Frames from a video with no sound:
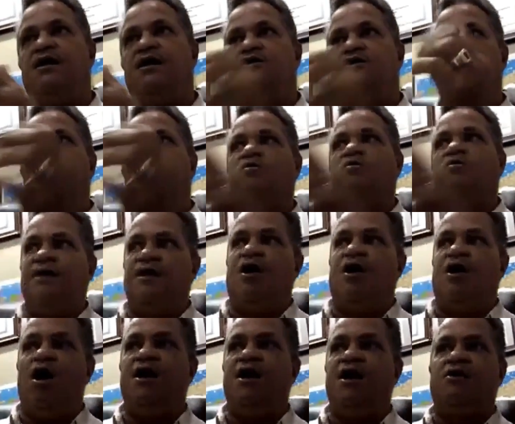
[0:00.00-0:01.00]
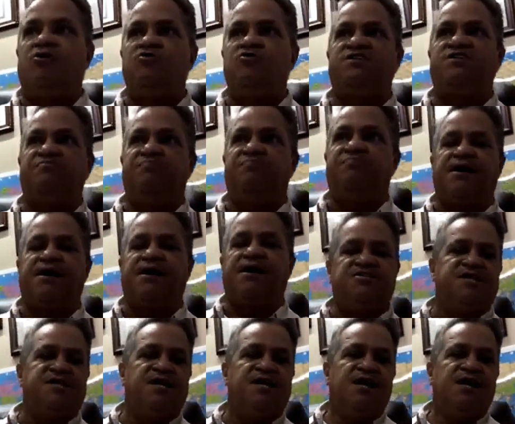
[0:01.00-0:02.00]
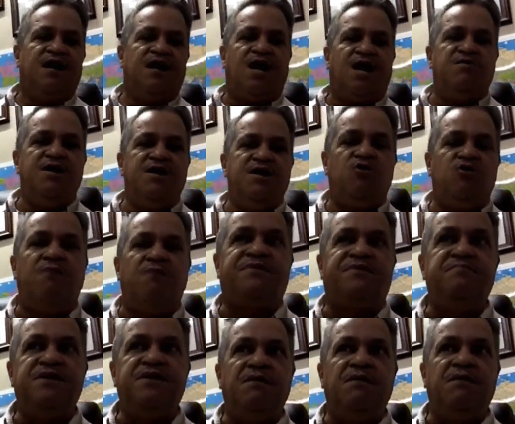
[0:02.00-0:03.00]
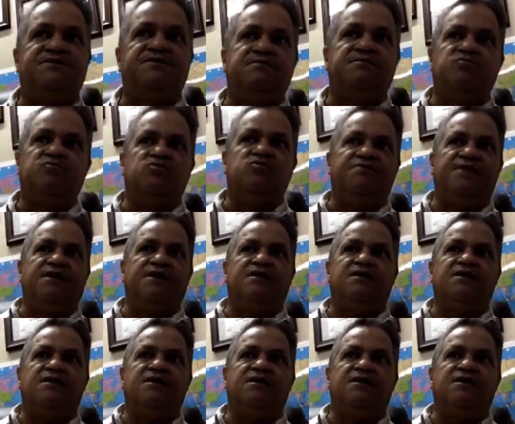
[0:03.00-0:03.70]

it will be an all-inclusive package. And we hope to be able to move